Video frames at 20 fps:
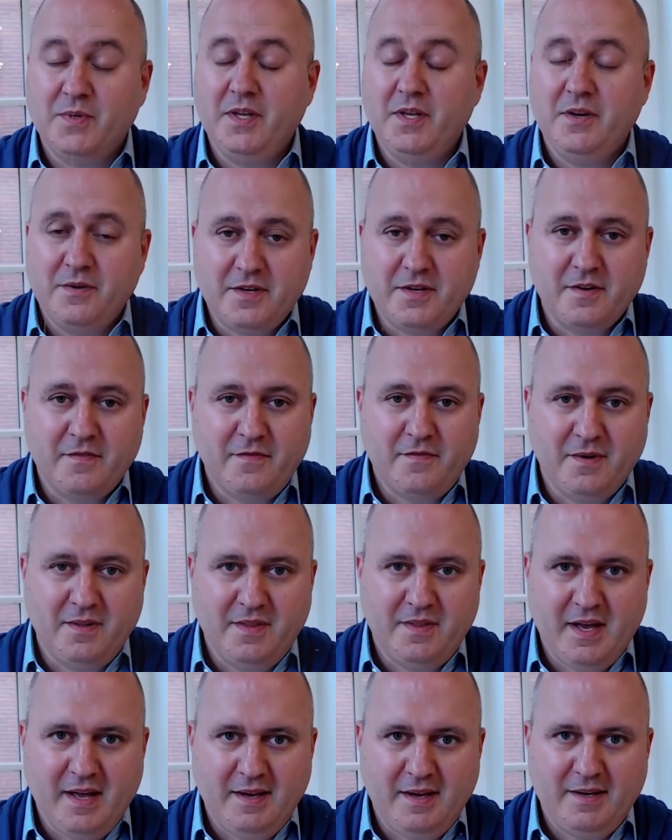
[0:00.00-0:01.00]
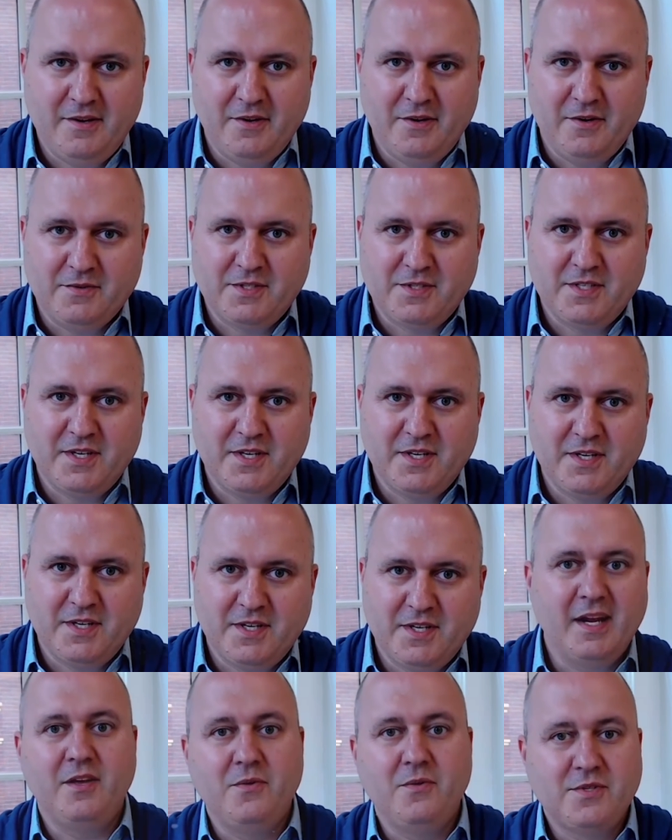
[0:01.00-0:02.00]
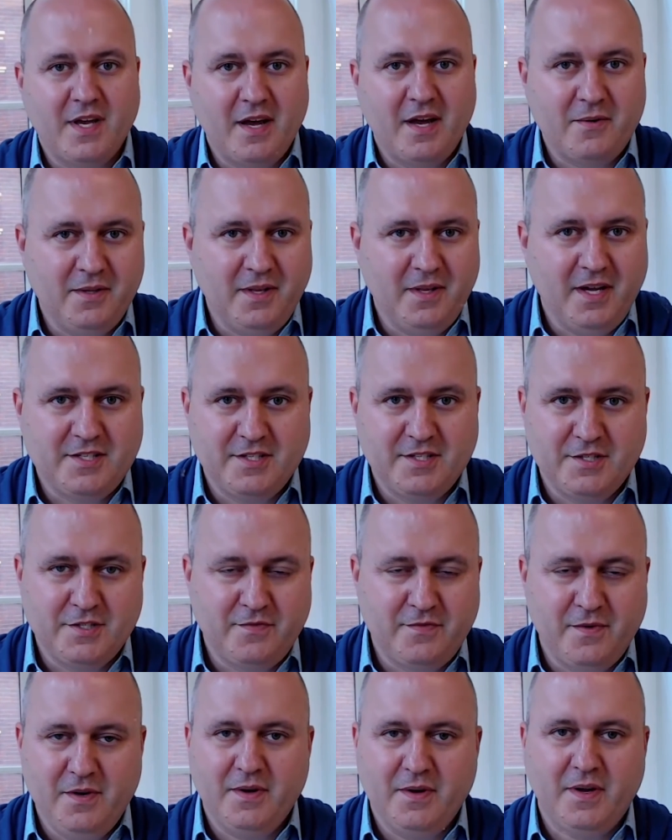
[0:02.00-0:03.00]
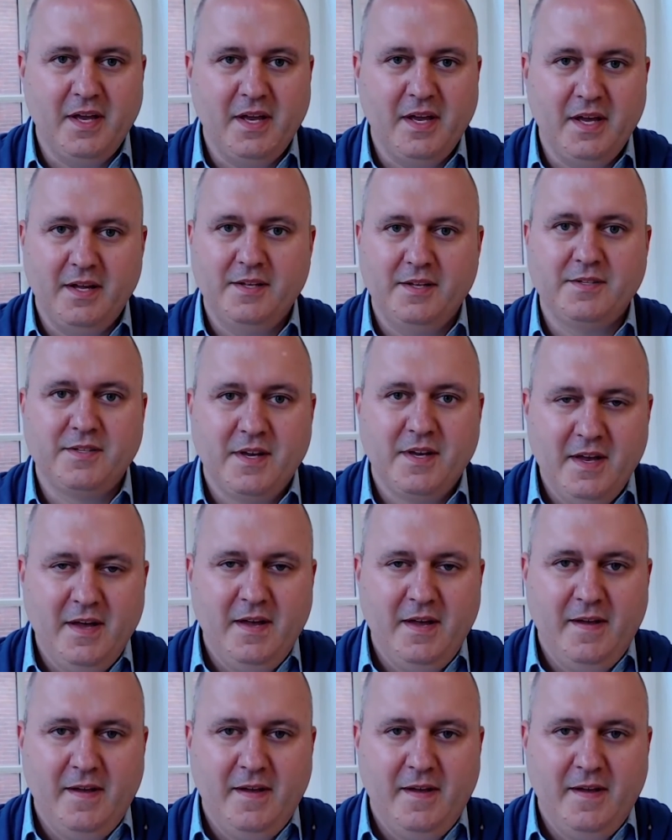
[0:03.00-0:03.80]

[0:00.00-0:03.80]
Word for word: It's really no different than, you know, say, getting youth soccer lessons for your kids.